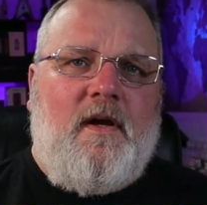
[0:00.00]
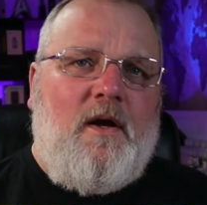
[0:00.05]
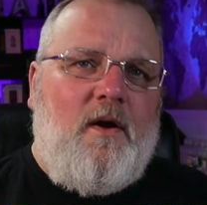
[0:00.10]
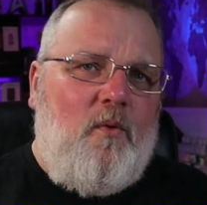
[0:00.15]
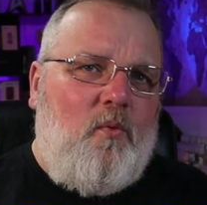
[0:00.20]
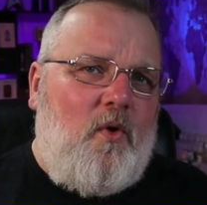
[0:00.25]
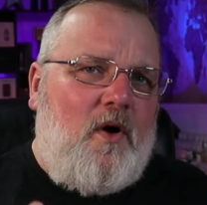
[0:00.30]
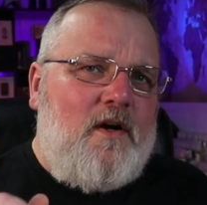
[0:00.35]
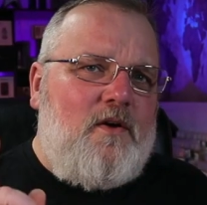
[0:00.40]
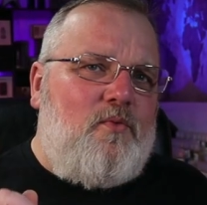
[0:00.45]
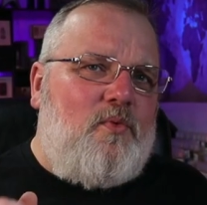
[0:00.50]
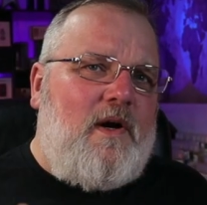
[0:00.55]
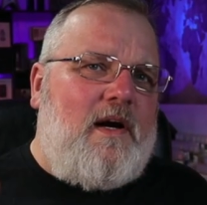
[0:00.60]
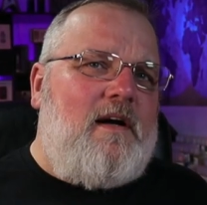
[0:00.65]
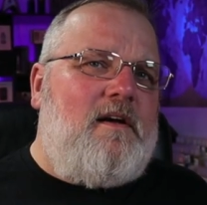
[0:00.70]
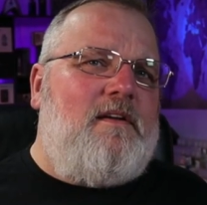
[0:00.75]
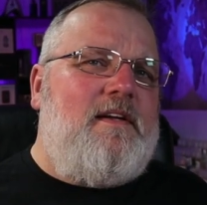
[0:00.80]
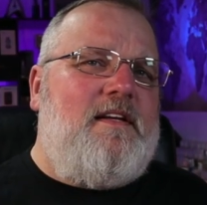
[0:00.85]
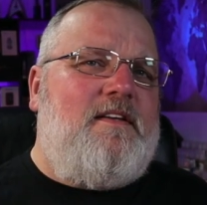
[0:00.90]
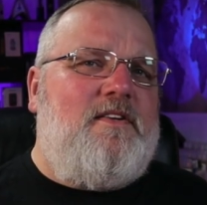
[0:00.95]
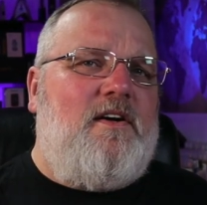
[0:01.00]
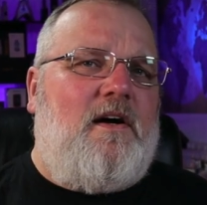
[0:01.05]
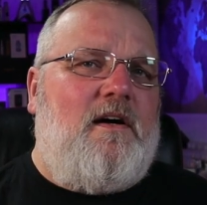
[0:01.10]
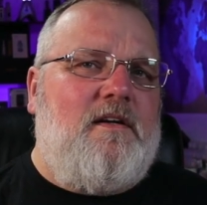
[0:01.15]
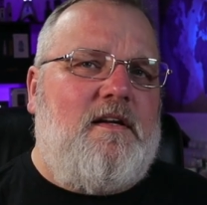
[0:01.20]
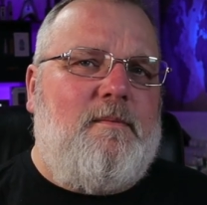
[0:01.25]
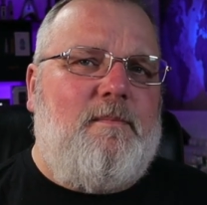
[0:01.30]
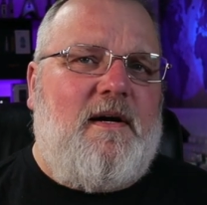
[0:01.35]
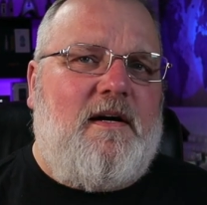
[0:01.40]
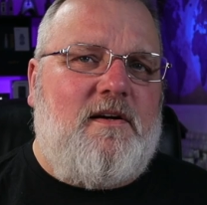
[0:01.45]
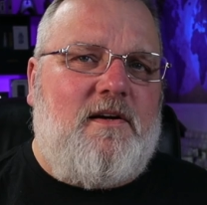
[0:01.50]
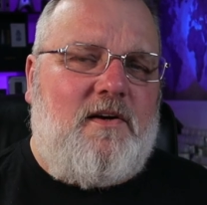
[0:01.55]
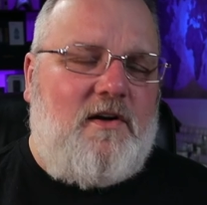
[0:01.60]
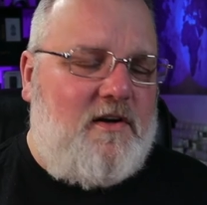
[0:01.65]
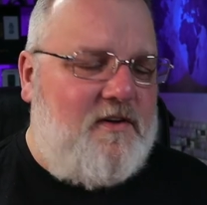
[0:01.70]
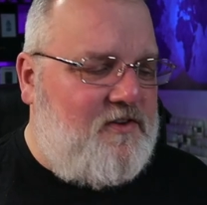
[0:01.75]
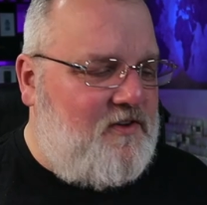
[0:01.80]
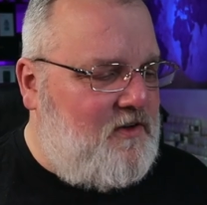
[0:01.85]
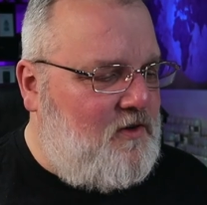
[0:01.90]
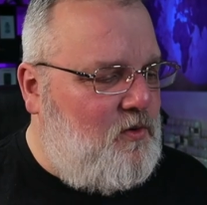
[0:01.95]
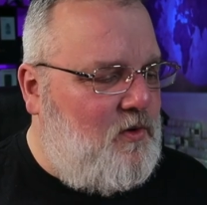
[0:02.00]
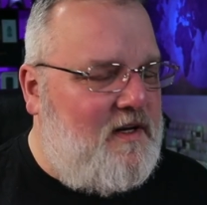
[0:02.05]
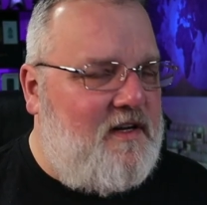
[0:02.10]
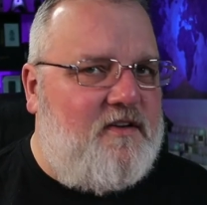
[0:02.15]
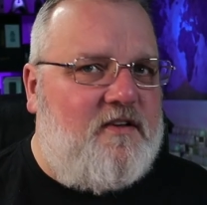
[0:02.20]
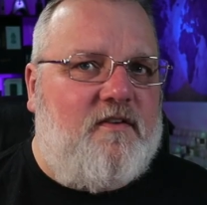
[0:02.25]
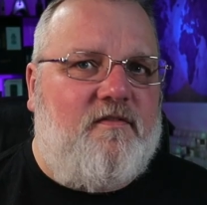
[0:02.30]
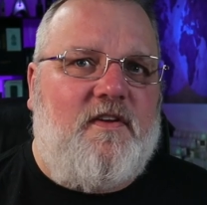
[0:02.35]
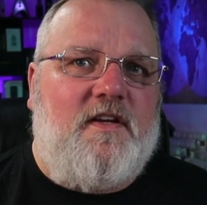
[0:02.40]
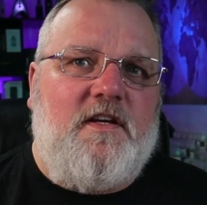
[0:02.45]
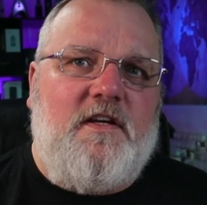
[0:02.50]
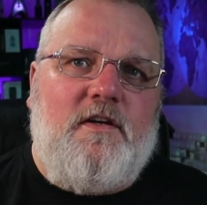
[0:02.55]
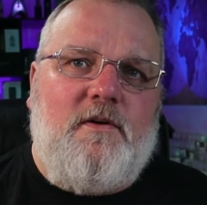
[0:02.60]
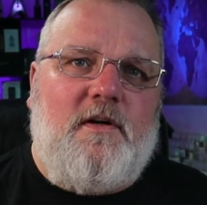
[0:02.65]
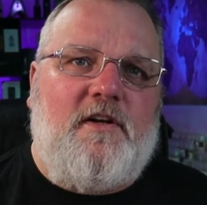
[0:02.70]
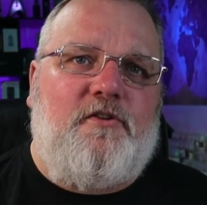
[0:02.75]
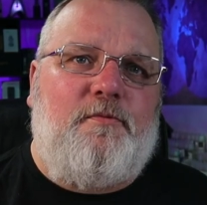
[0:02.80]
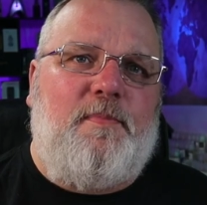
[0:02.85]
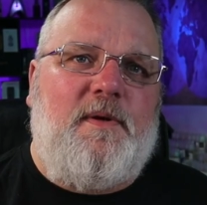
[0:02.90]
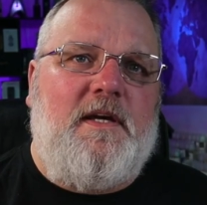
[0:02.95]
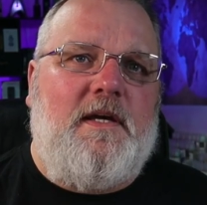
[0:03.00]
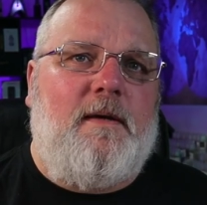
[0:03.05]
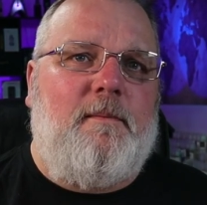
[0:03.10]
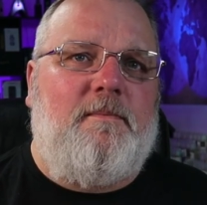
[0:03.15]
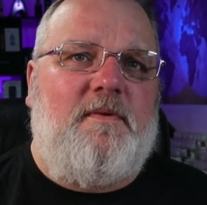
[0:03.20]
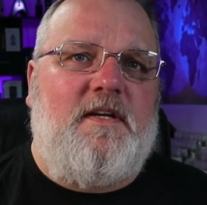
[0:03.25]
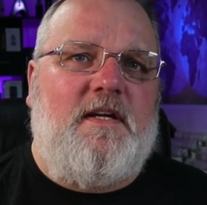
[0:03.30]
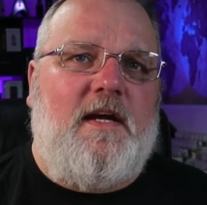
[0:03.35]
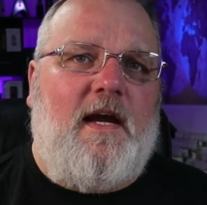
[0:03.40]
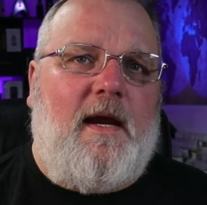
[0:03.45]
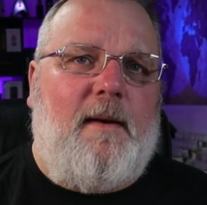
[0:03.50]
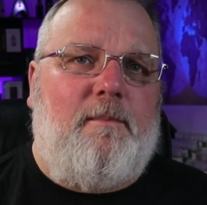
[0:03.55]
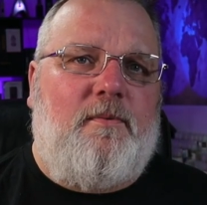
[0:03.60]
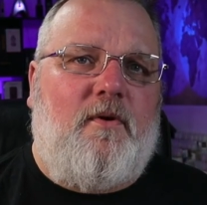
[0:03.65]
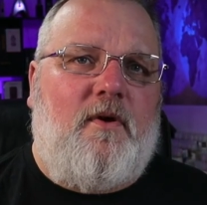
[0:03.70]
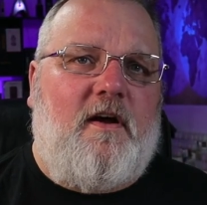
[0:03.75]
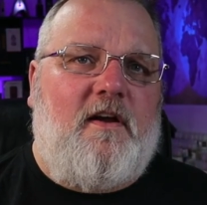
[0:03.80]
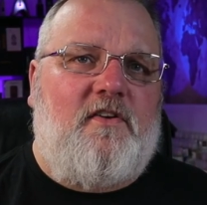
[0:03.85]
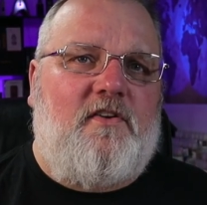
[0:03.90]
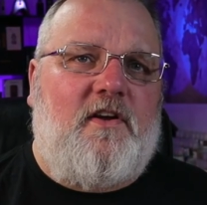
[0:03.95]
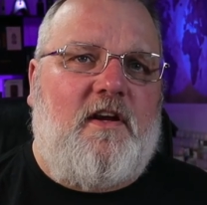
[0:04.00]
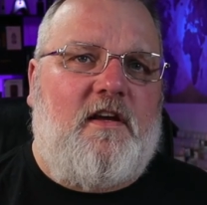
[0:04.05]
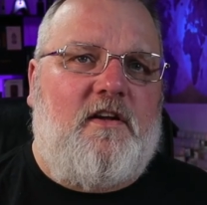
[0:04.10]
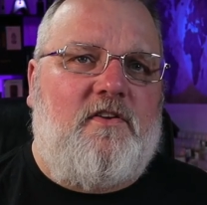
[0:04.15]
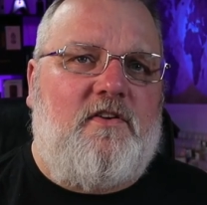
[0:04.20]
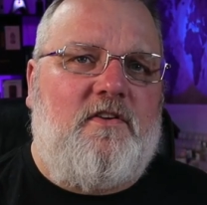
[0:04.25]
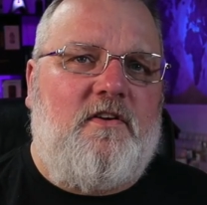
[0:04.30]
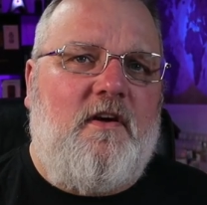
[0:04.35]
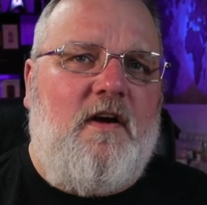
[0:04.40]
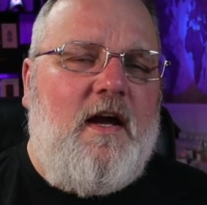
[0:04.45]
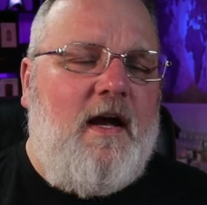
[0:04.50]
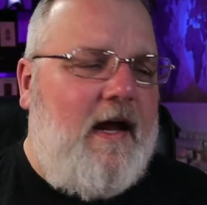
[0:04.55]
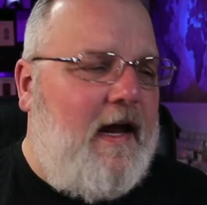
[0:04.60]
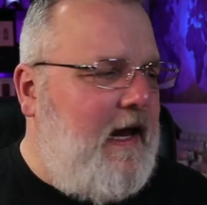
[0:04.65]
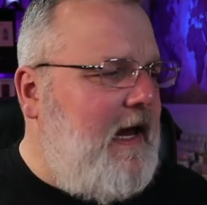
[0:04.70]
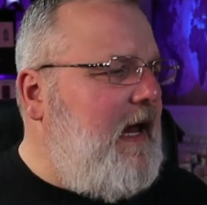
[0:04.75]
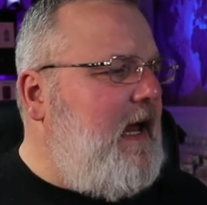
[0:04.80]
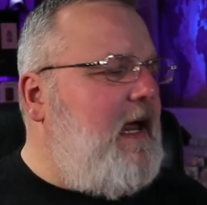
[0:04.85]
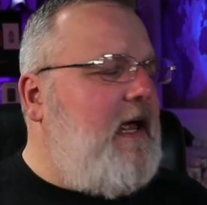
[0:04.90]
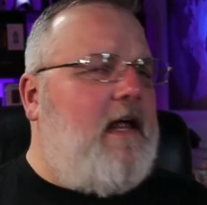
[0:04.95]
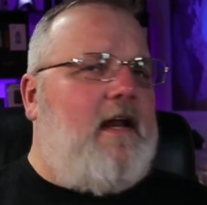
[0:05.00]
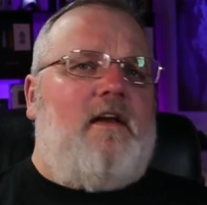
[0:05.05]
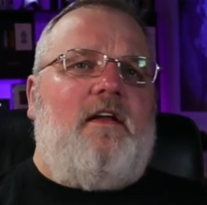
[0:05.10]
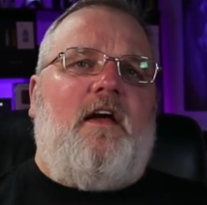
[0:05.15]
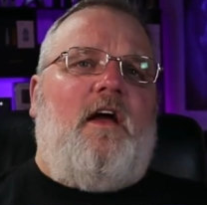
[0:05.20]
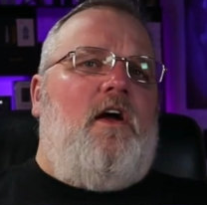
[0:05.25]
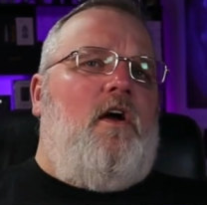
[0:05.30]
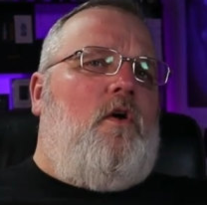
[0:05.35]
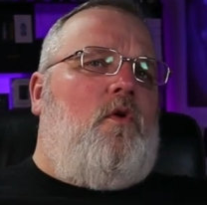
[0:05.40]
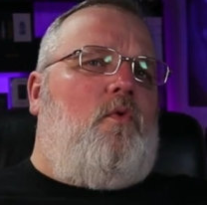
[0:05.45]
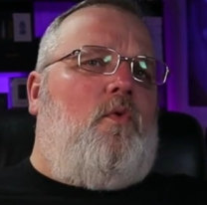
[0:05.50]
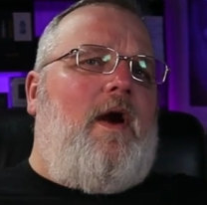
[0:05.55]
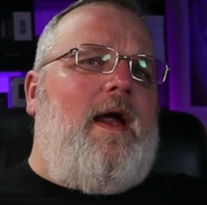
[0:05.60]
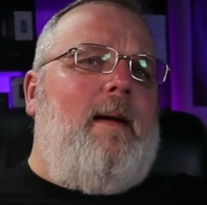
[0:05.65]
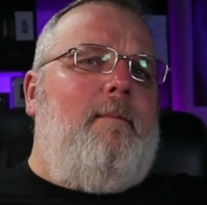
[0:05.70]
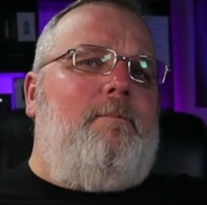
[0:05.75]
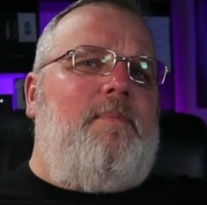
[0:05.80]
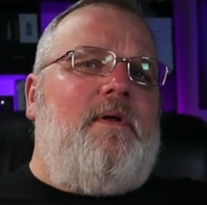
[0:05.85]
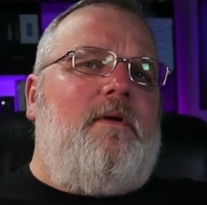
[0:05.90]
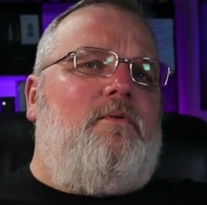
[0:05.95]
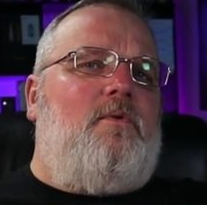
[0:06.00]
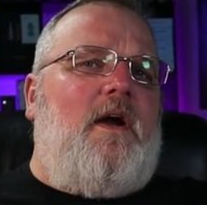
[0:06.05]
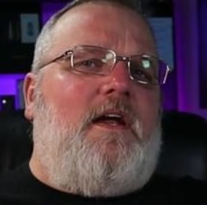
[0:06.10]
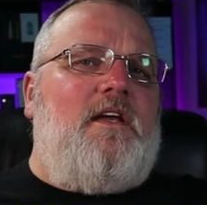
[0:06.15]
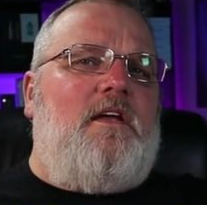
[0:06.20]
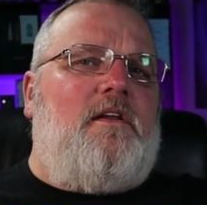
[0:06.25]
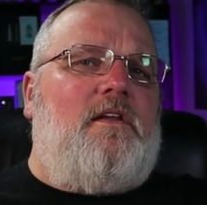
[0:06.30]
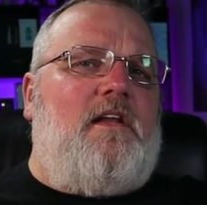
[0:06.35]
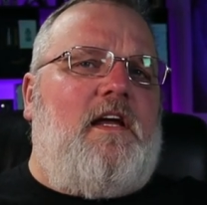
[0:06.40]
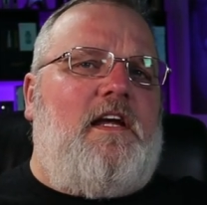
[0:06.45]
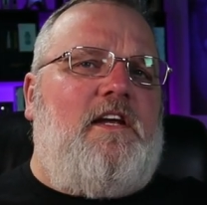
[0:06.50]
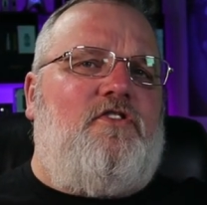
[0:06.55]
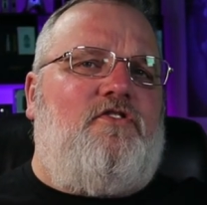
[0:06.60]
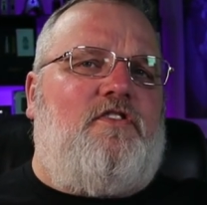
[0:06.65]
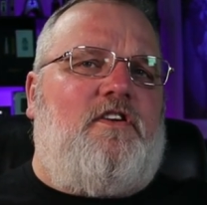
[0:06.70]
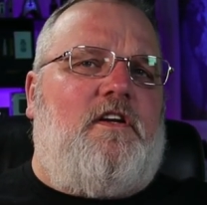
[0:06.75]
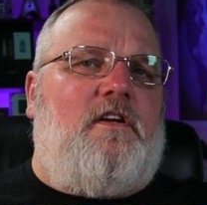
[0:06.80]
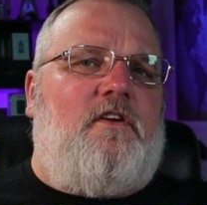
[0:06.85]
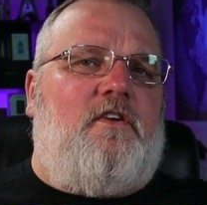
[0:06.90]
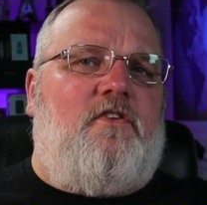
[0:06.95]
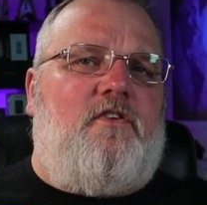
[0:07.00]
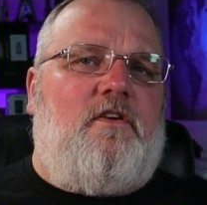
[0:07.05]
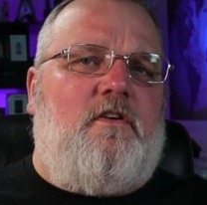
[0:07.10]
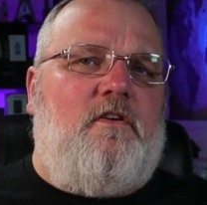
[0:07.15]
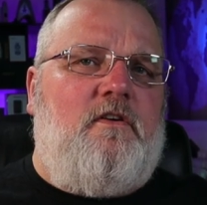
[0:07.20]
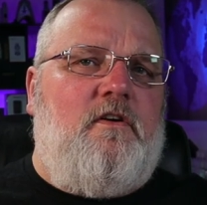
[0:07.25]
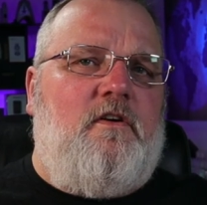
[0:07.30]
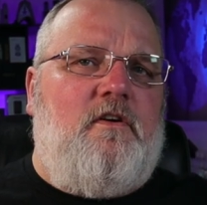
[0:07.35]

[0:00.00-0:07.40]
One rarely talked about consequence of the USPMTA process and rampant regulations